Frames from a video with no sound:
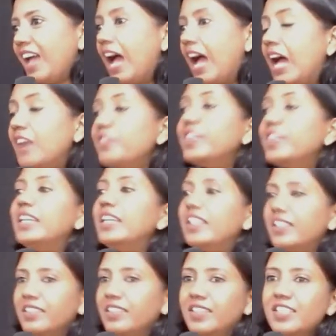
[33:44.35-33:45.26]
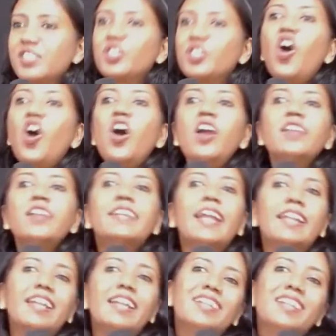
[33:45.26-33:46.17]
Are we, is God
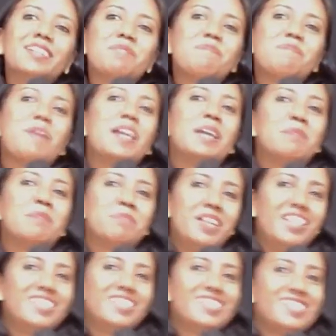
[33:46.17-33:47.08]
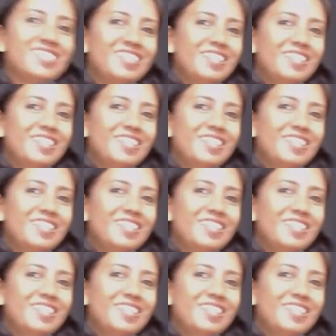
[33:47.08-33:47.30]
getting my updates?